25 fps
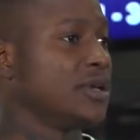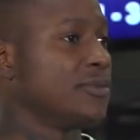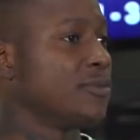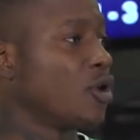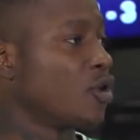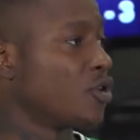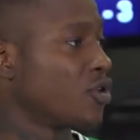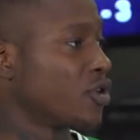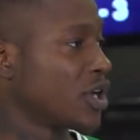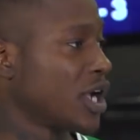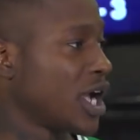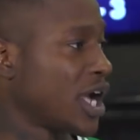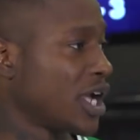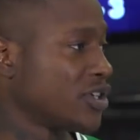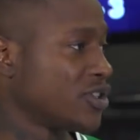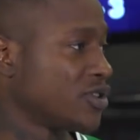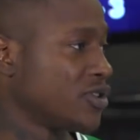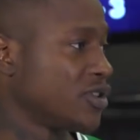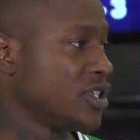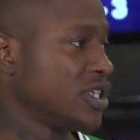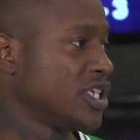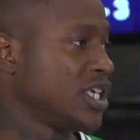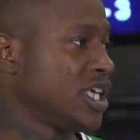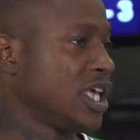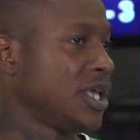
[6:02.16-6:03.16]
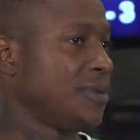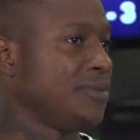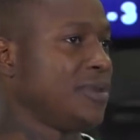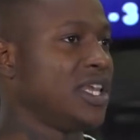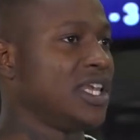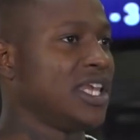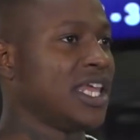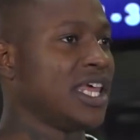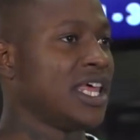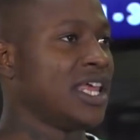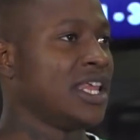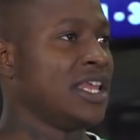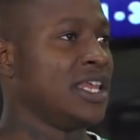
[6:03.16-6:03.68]
them older guys on the team,
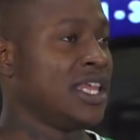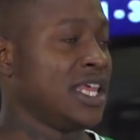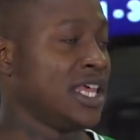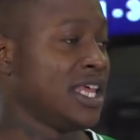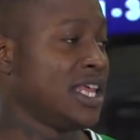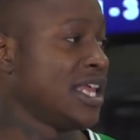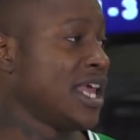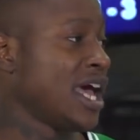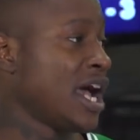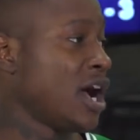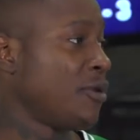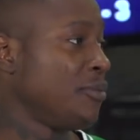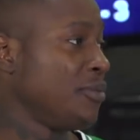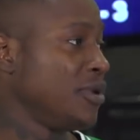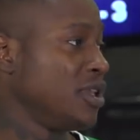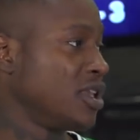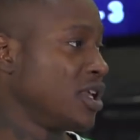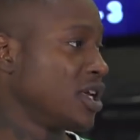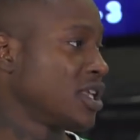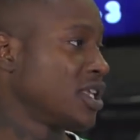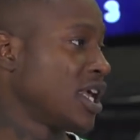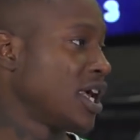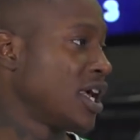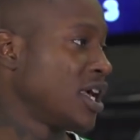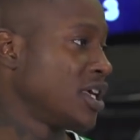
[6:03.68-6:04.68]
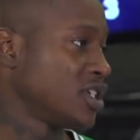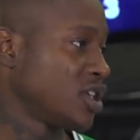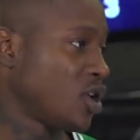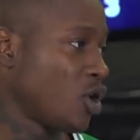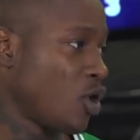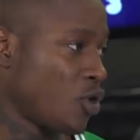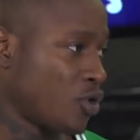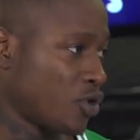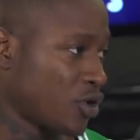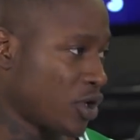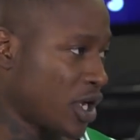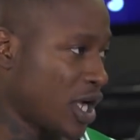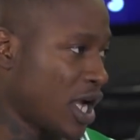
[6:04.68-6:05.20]
and then now I'll be looked at as an
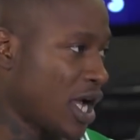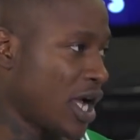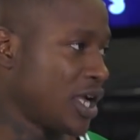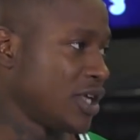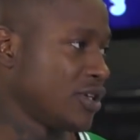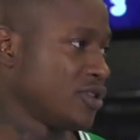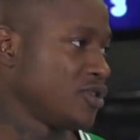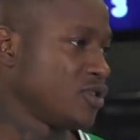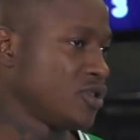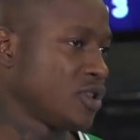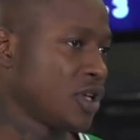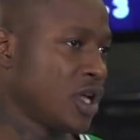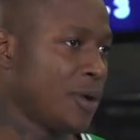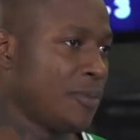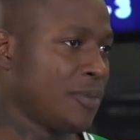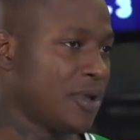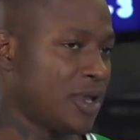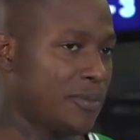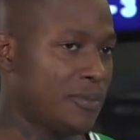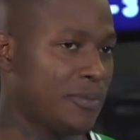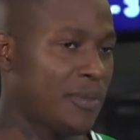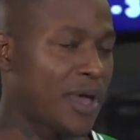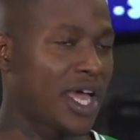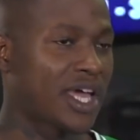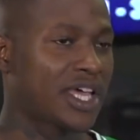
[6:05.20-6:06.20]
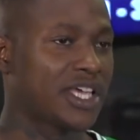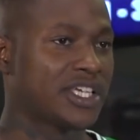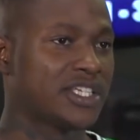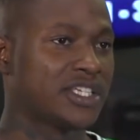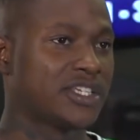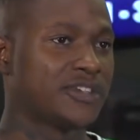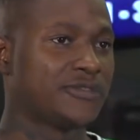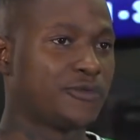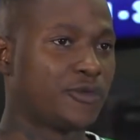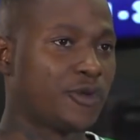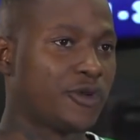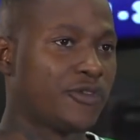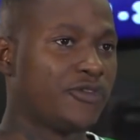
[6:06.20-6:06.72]
older guys coming back as
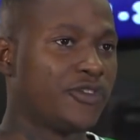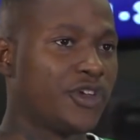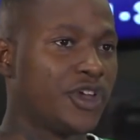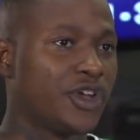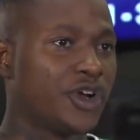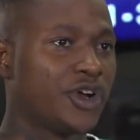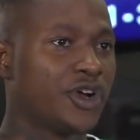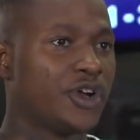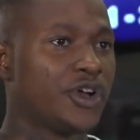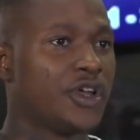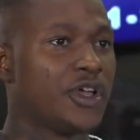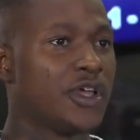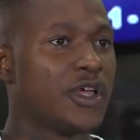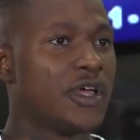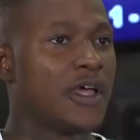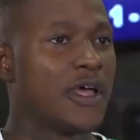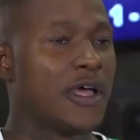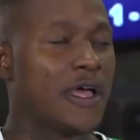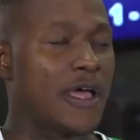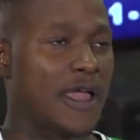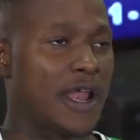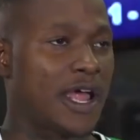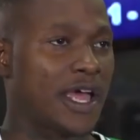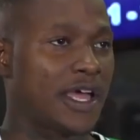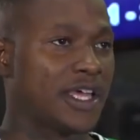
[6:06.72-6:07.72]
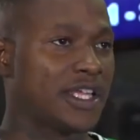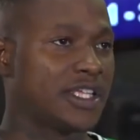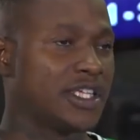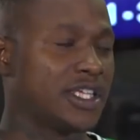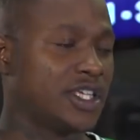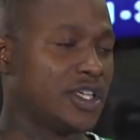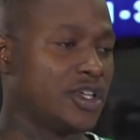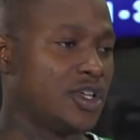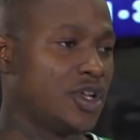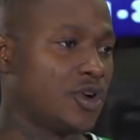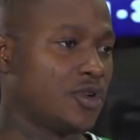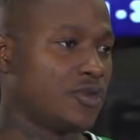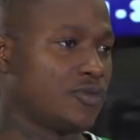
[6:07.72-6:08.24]
his 4th year. And I get to,
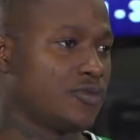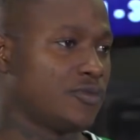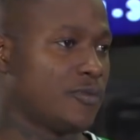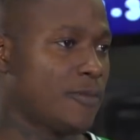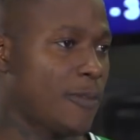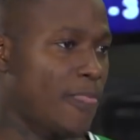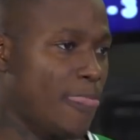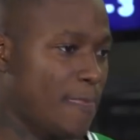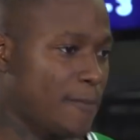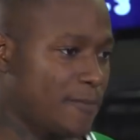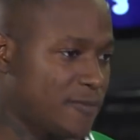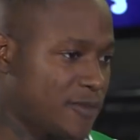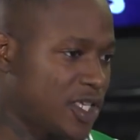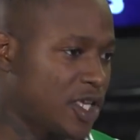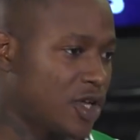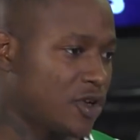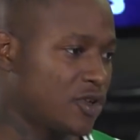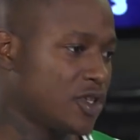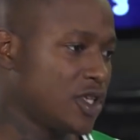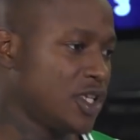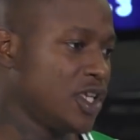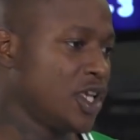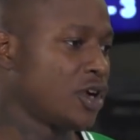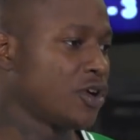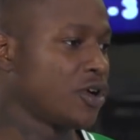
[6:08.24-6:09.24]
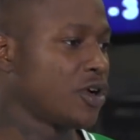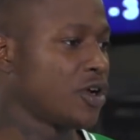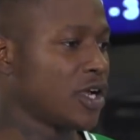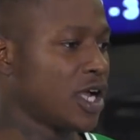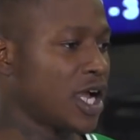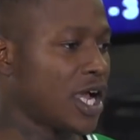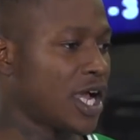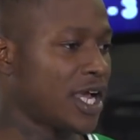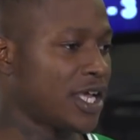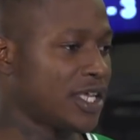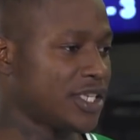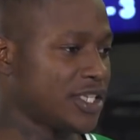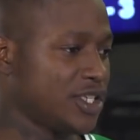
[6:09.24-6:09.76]
you know, tell the younger
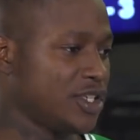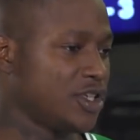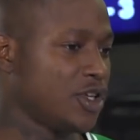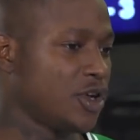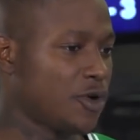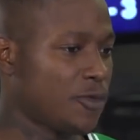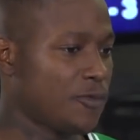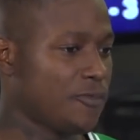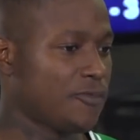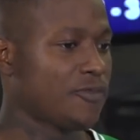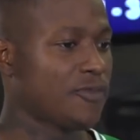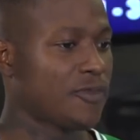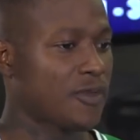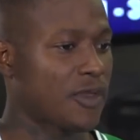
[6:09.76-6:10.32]
guys, you know,